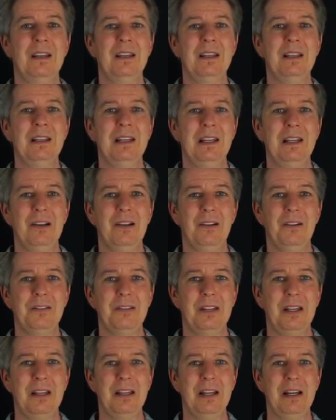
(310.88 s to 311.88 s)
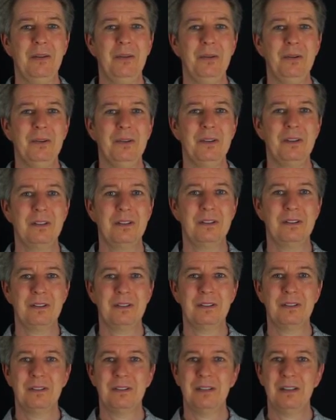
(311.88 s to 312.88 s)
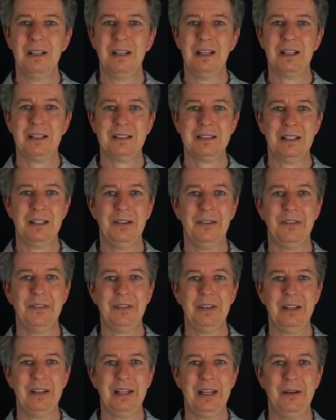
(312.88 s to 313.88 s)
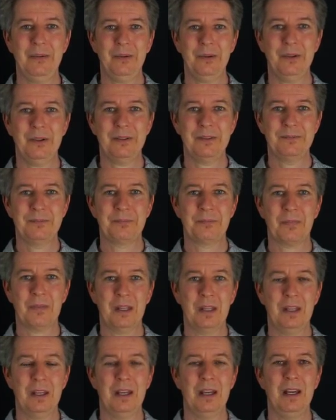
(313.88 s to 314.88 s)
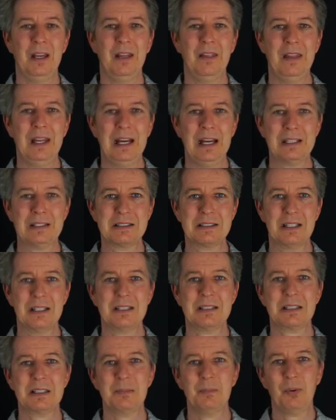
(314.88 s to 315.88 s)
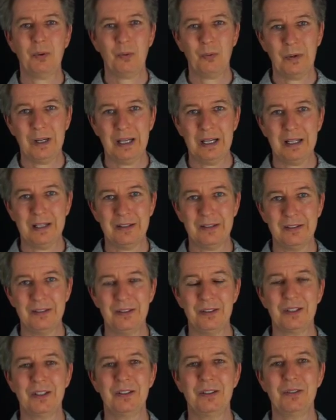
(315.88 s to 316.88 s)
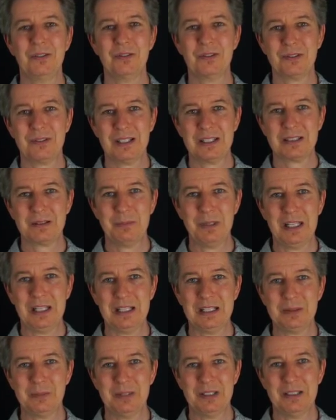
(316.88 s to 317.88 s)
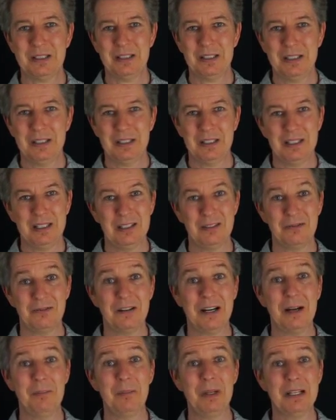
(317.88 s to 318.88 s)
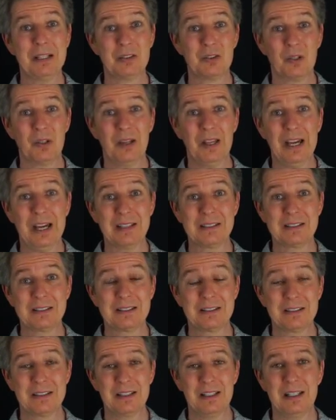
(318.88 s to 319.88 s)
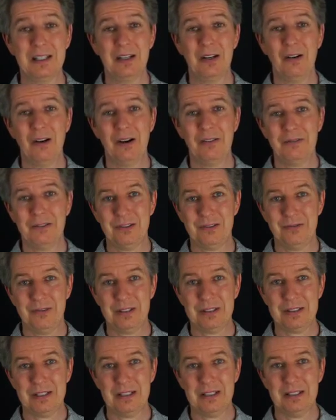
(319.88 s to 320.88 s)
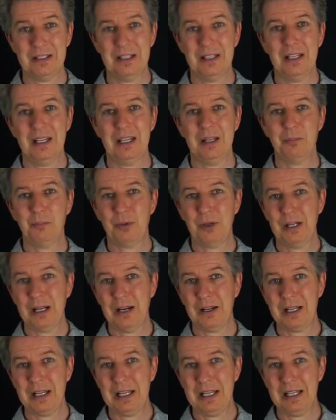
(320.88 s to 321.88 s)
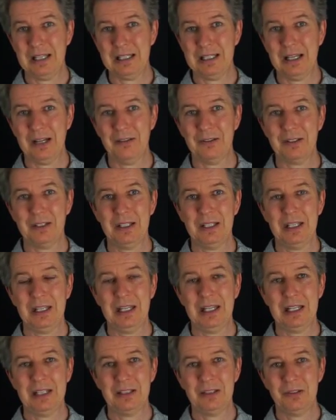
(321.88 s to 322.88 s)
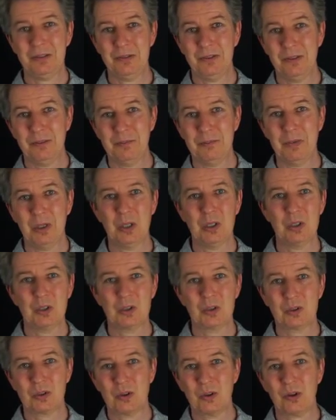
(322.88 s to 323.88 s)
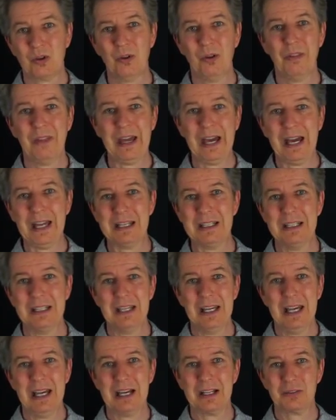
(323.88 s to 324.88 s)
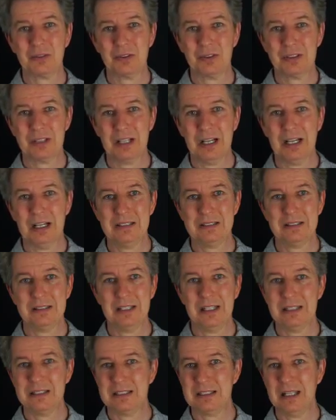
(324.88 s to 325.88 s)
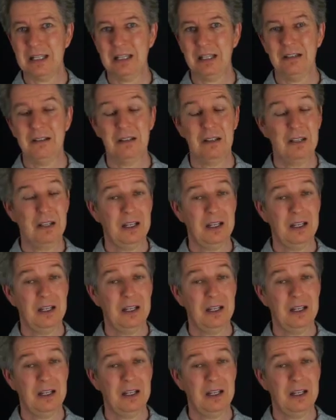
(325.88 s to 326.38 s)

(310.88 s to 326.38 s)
Inhale, say that word. Exhale, say that word. And that's a simple way you can do stress management in 5 minutes or less in an office visit, and print out a handout, hand it to them, circle that exercise, and then say,